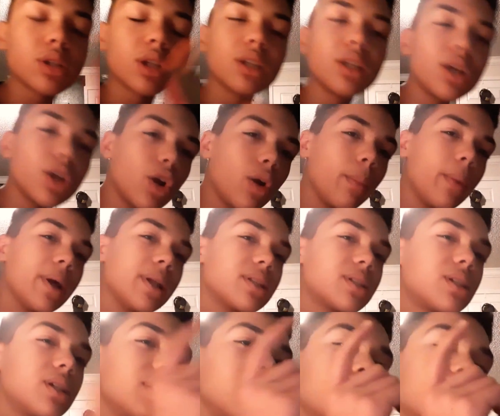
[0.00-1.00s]
a little bit
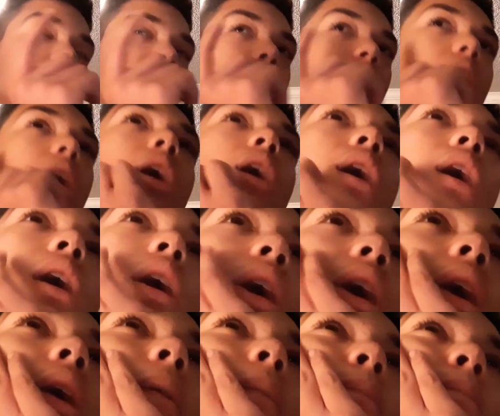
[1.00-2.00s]
to
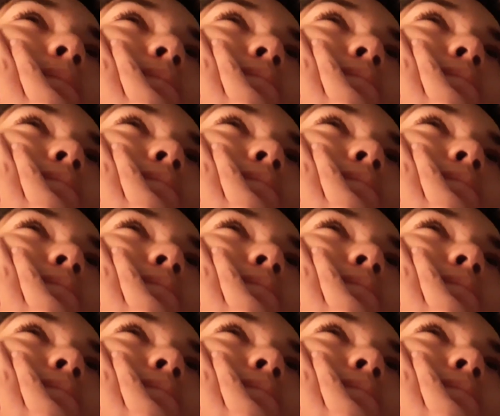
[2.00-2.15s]
the